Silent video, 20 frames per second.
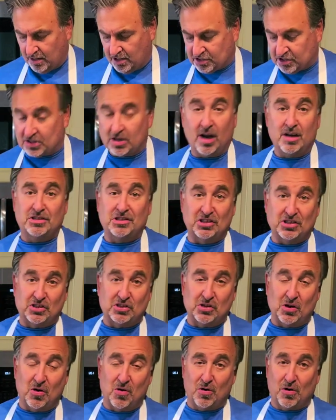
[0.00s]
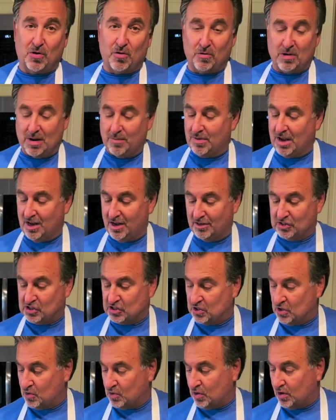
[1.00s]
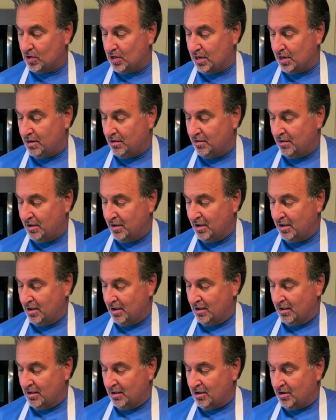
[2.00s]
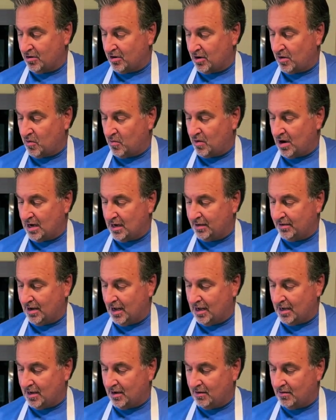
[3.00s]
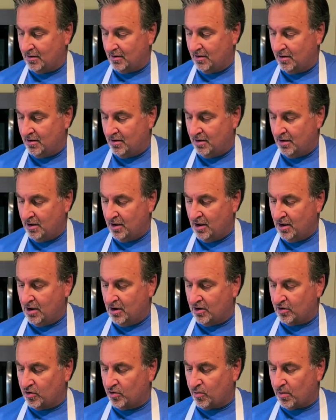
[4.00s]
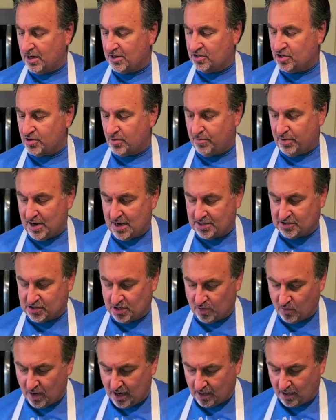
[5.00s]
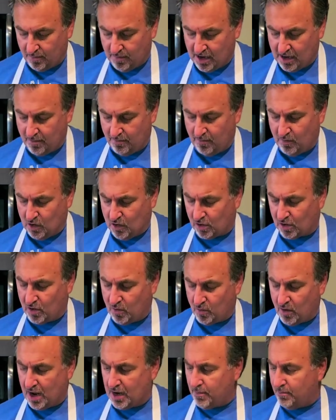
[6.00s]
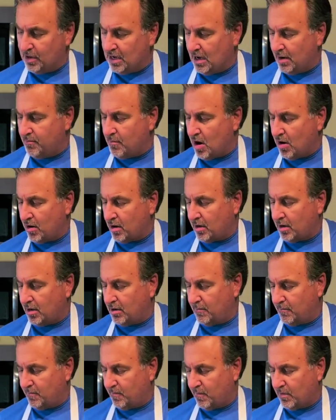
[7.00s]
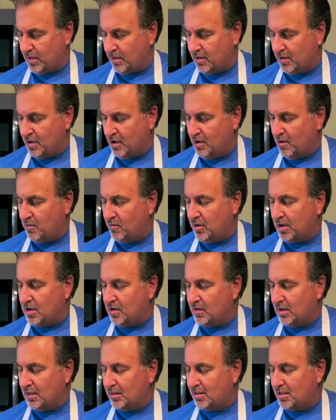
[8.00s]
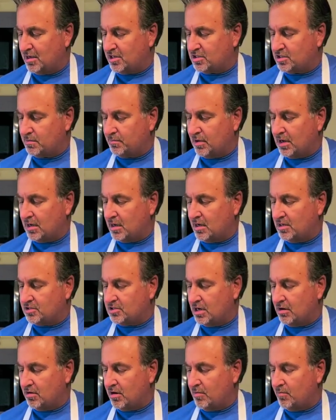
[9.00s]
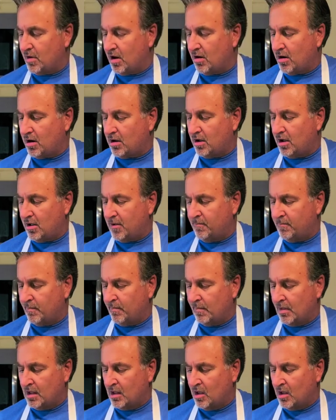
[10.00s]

this sauce is so creamy and so good. You're going to want to take and drench your pasta. You're going to want to be an American when you eat this, because here in America,